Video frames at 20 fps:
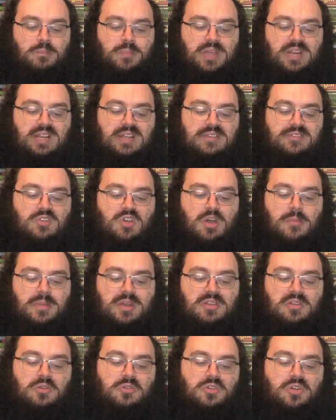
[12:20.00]
Beginning of
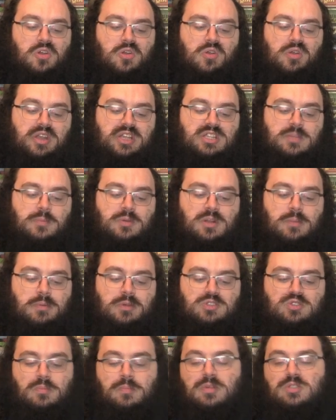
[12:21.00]
combat in your turn, you get to put a
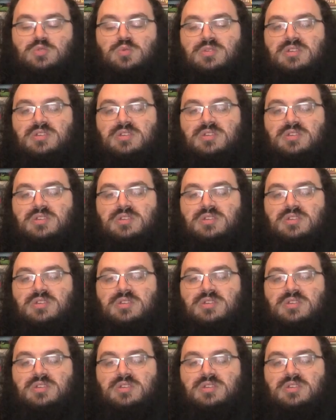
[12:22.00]
plus one plus